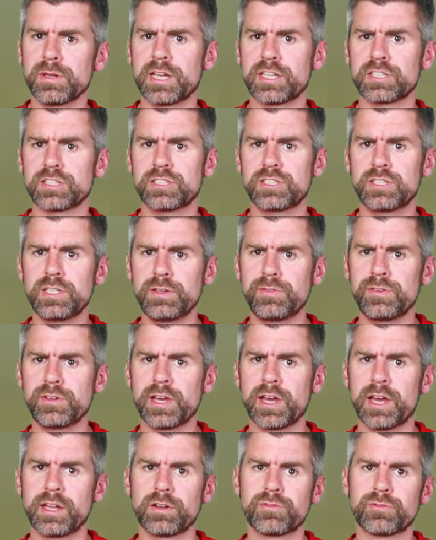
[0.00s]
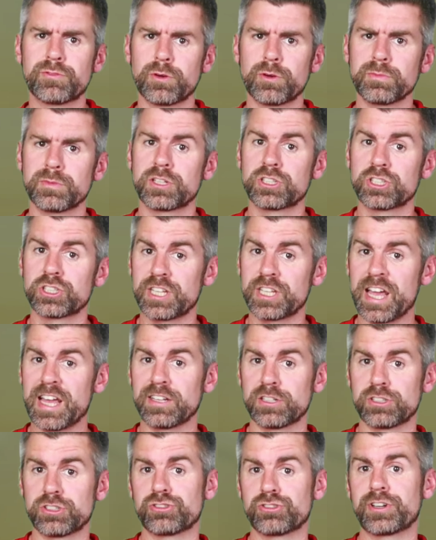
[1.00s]
has deviated from their
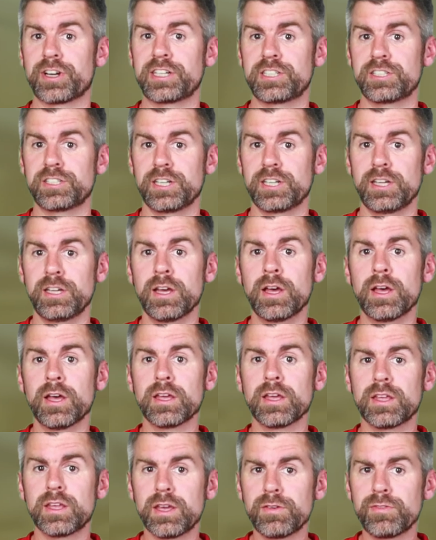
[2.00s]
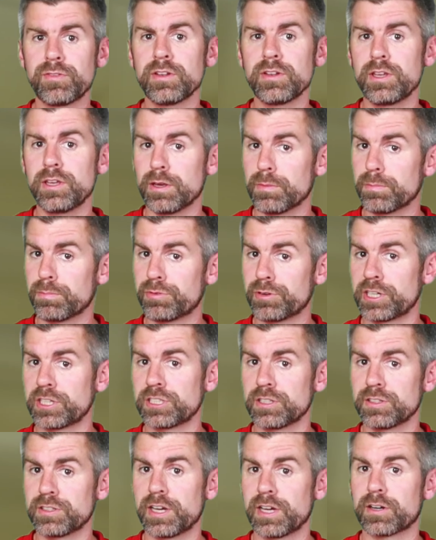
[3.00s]
standard strategy, giving the
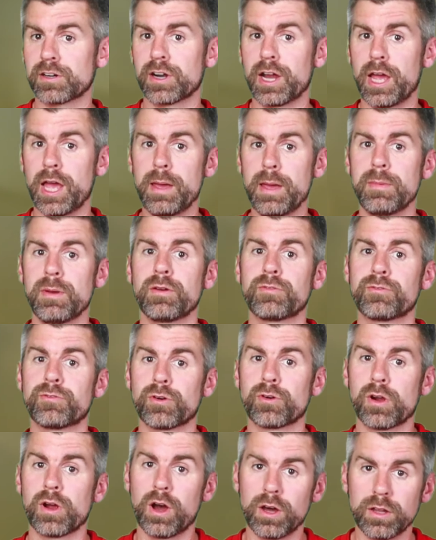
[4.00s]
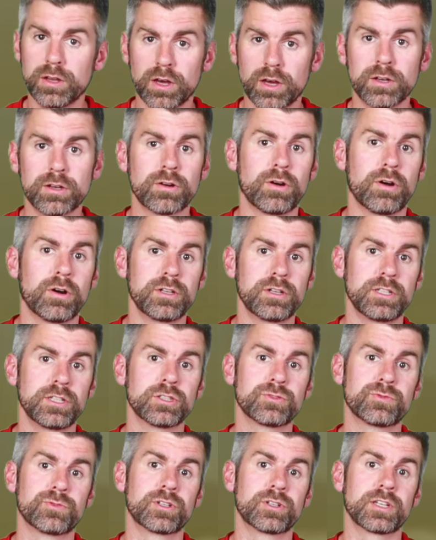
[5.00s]
impression they are aiming for another
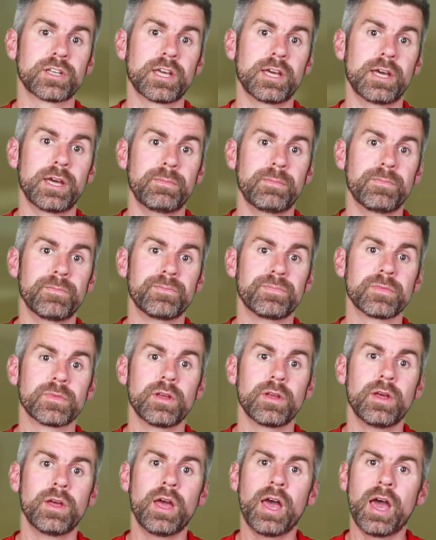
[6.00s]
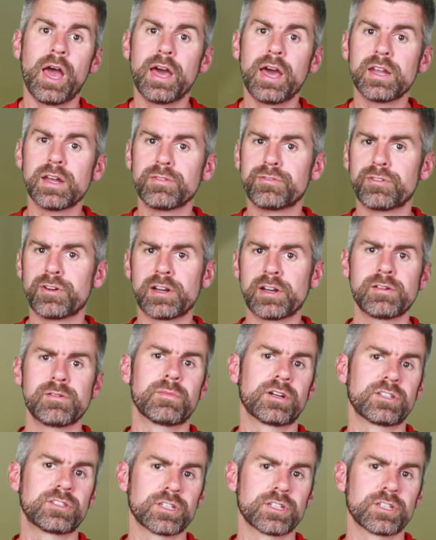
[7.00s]
audience for the game. And I very much